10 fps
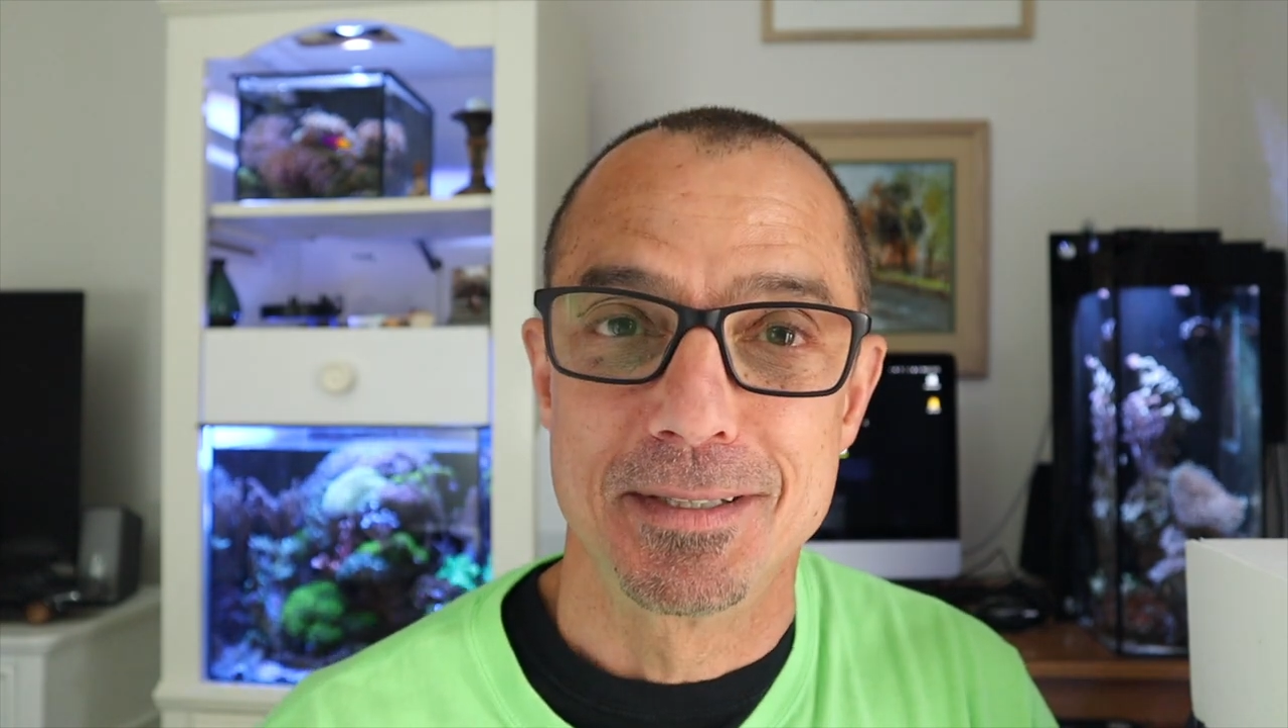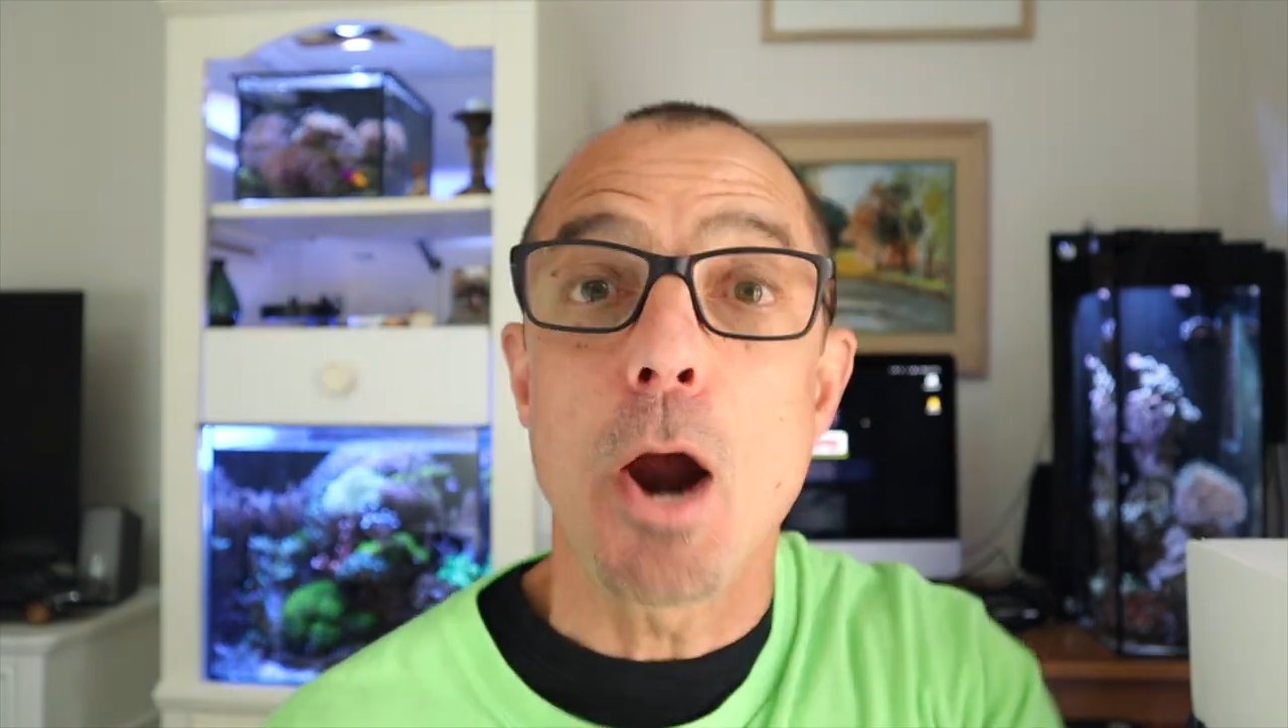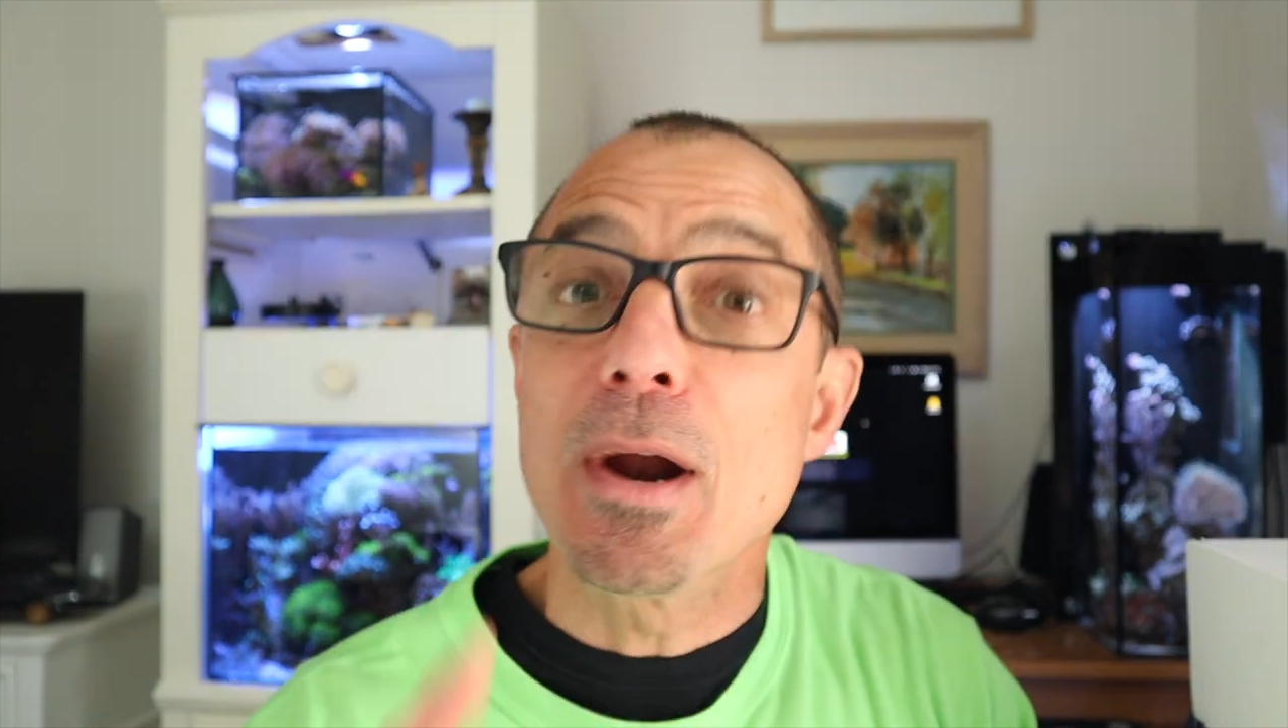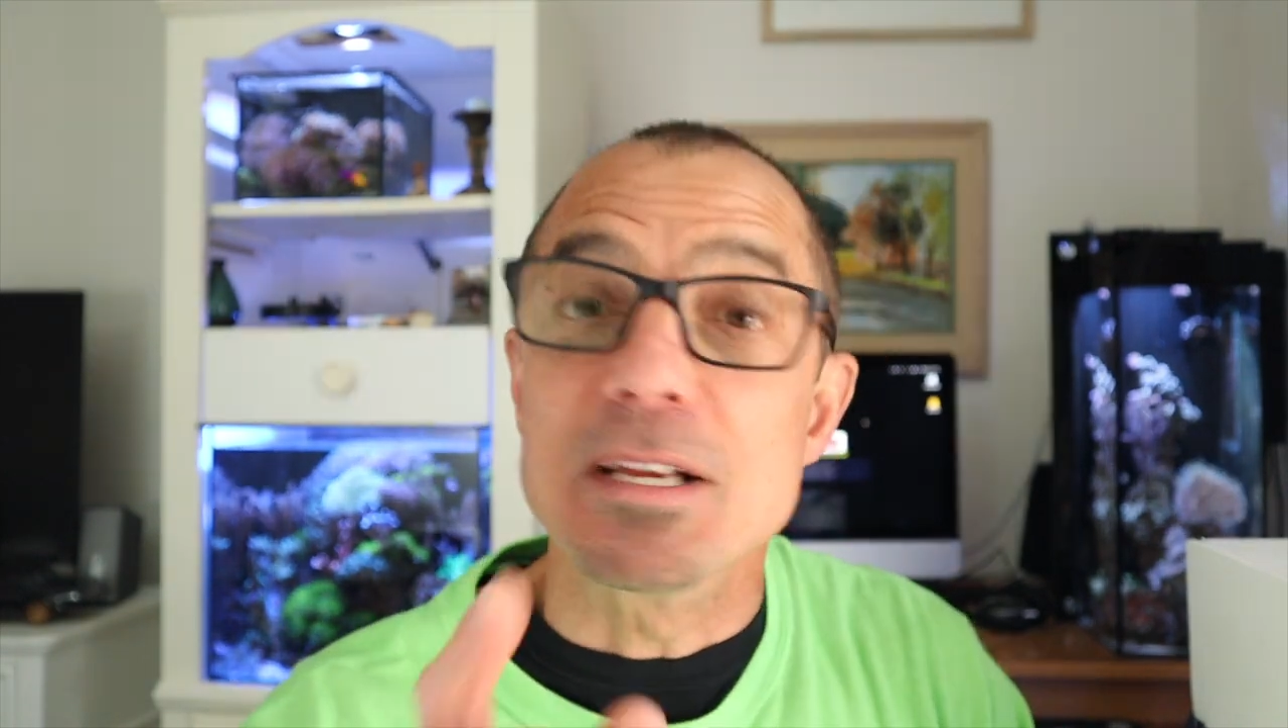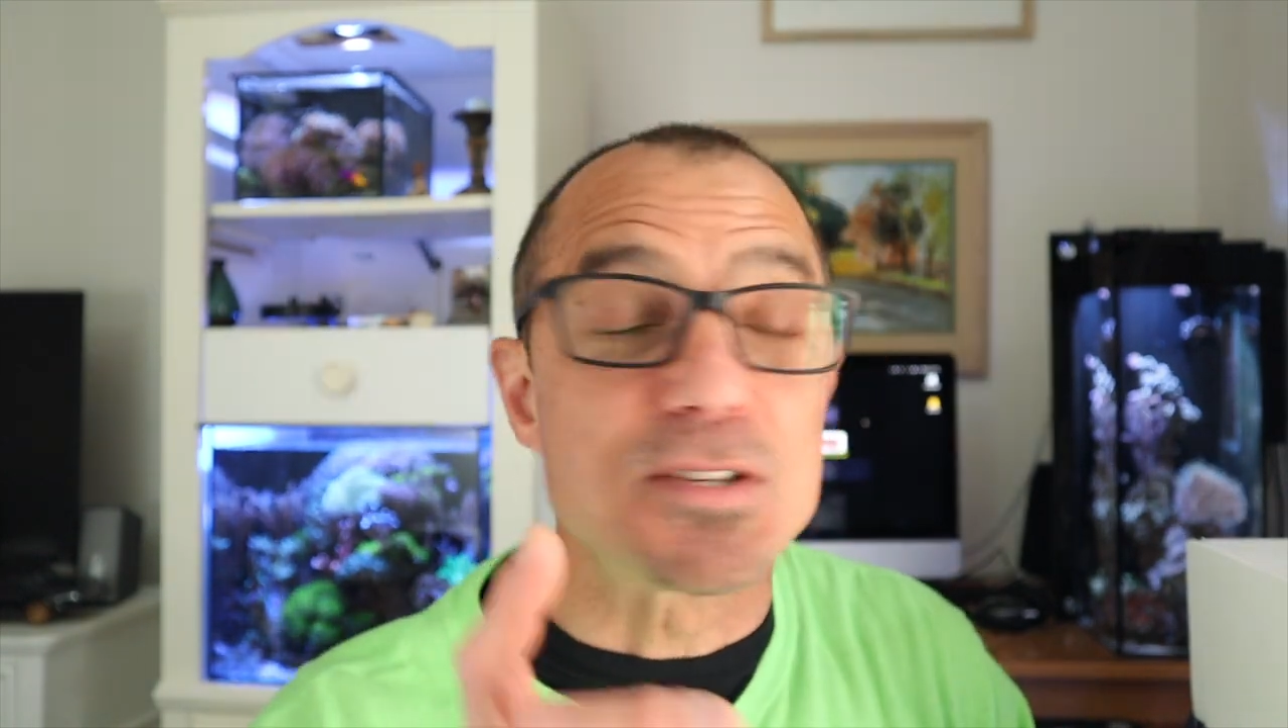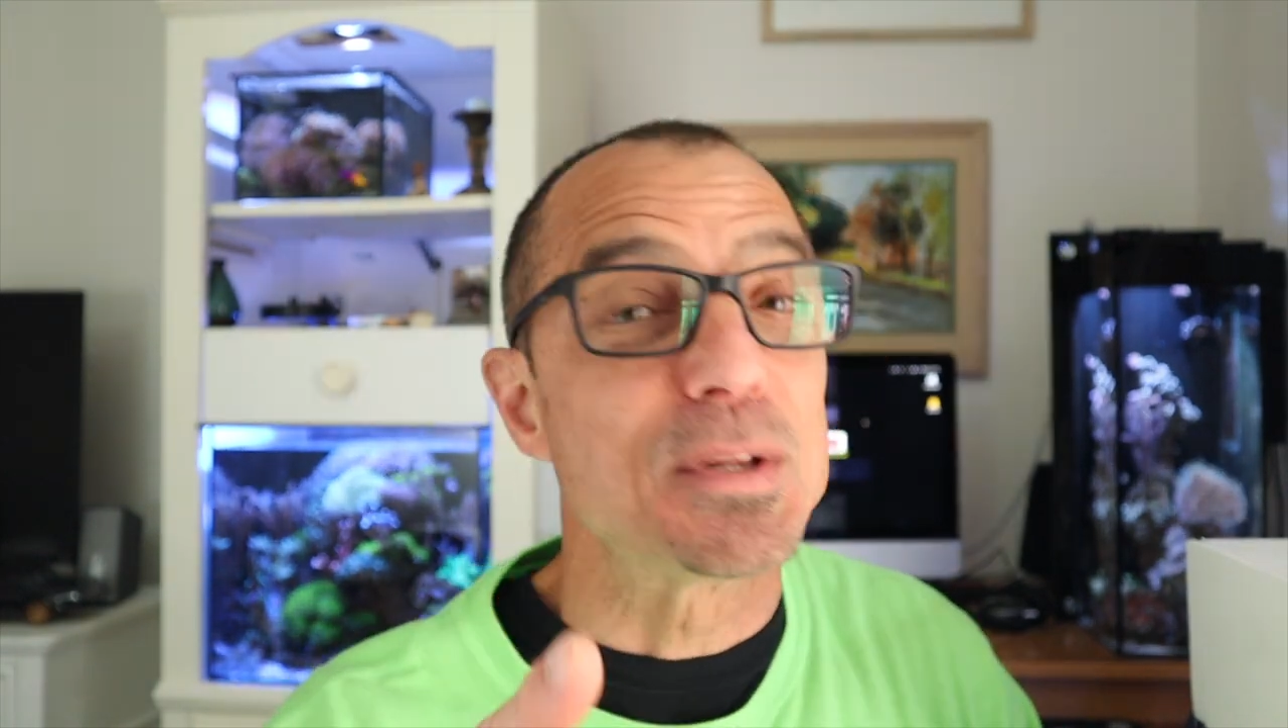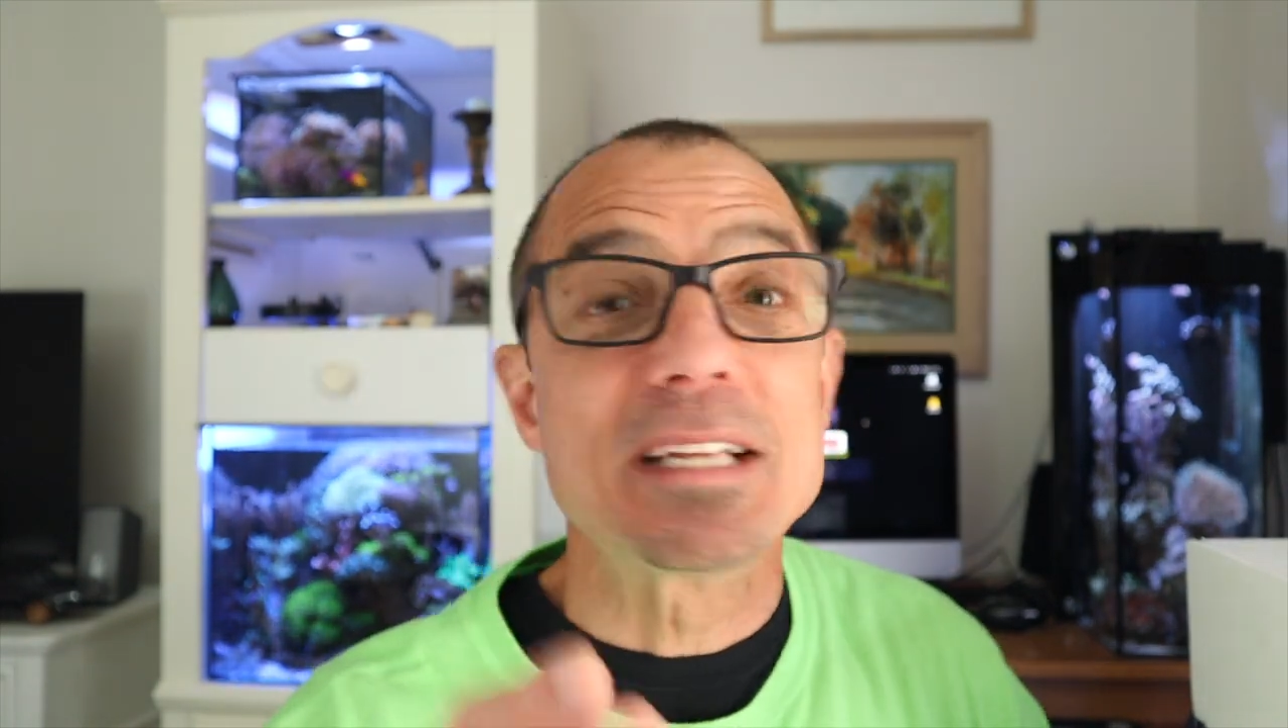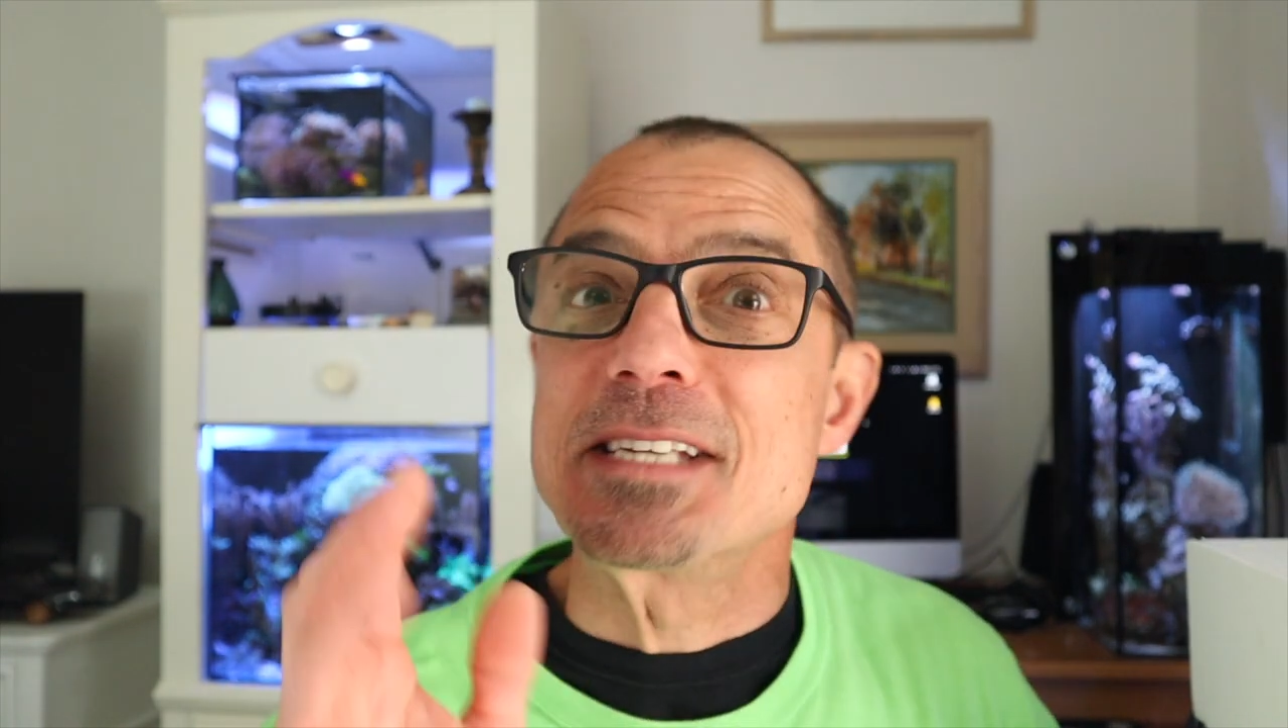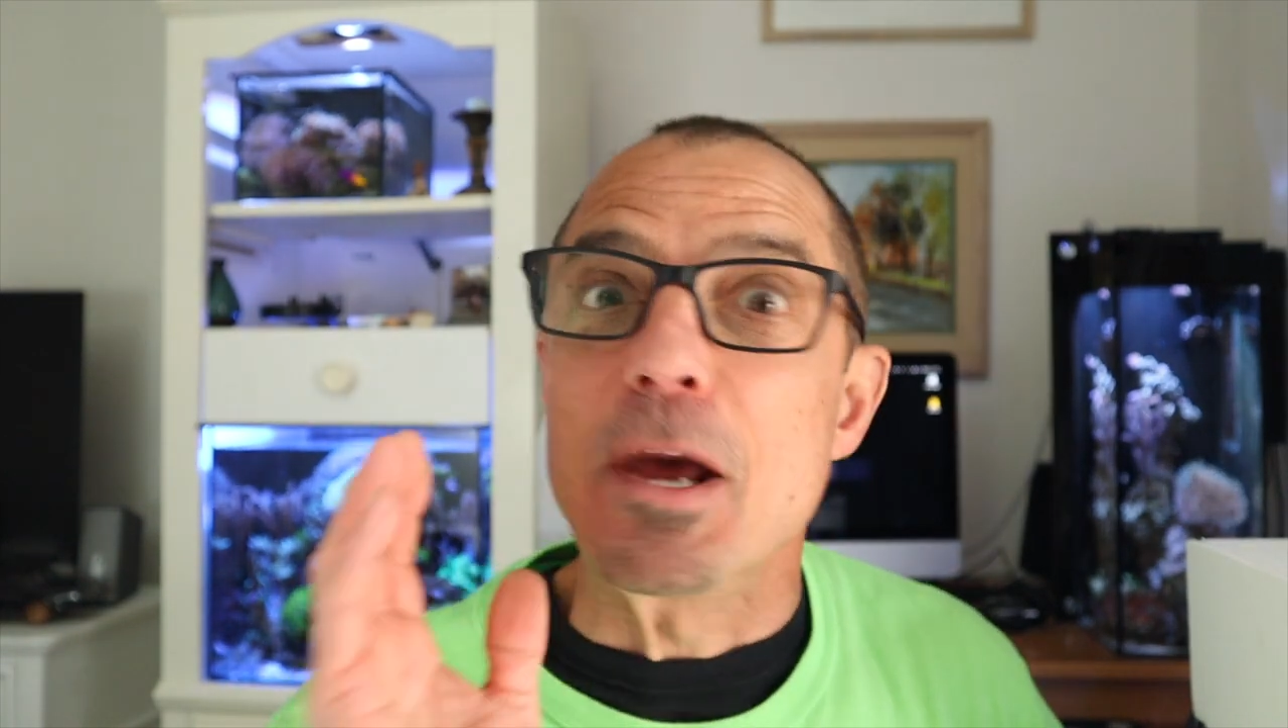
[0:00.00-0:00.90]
All right, so let's